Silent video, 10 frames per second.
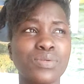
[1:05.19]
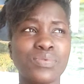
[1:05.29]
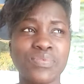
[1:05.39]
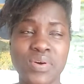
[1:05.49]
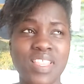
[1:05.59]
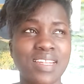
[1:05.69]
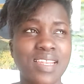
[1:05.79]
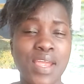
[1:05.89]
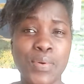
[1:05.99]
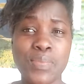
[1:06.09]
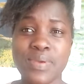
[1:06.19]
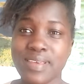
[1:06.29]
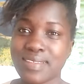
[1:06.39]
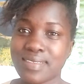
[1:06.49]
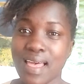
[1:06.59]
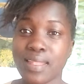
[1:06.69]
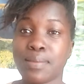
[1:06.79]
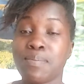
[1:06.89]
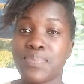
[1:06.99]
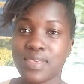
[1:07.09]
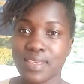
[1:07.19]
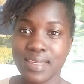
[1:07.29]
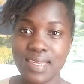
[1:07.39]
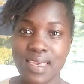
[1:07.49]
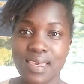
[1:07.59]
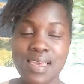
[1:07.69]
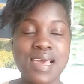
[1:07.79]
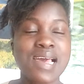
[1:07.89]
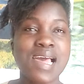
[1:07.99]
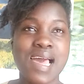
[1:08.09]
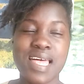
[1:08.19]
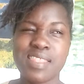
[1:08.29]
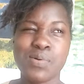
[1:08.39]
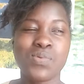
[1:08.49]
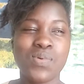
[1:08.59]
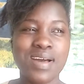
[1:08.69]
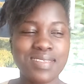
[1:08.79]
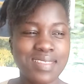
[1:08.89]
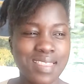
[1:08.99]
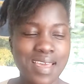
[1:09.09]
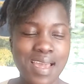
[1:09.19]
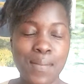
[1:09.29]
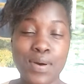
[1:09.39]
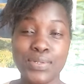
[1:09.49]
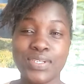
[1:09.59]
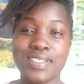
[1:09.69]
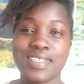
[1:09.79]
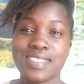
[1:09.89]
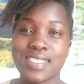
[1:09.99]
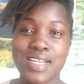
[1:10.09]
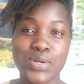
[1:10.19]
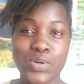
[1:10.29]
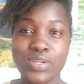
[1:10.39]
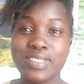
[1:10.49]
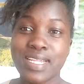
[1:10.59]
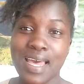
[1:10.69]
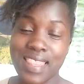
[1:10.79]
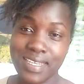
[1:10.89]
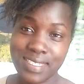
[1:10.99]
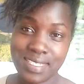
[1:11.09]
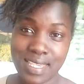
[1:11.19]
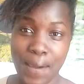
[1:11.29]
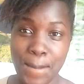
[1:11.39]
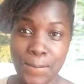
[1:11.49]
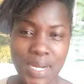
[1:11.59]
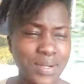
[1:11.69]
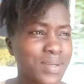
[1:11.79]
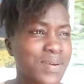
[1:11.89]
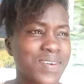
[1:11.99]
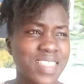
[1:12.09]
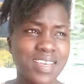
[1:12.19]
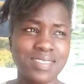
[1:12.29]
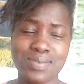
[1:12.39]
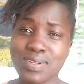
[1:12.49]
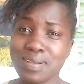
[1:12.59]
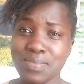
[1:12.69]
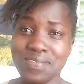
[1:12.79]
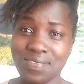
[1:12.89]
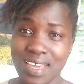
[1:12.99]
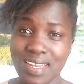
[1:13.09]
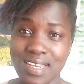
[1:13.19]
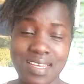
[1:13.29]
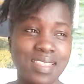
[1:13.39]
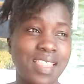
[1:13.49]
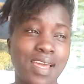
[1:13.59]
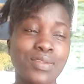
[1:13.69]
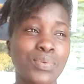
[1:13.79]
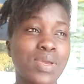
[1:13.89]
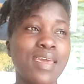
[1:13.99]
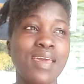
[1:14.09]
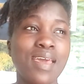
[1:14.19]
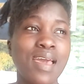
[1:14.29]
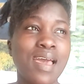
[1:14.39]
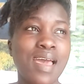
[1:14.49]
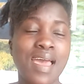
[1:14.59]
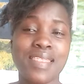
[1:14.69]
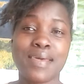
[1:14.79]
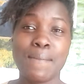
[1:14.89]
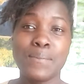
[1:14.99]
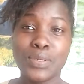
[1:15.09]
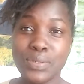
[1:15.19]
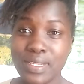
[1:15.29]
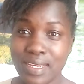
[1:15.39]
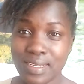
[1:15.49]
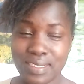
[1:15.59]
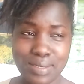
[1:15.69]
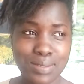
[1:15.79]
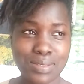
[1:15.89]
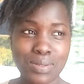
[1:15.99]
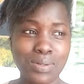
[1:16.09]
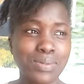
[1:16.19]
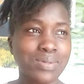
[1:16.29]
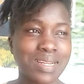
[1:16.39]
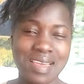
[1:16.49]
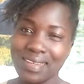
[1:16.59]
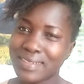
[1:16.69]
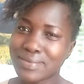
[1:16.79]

of all that Nairobi is that big, and the worst thing about it is the roads are the same. I don't know whether it's only me finding it that way, and the buildings also look like,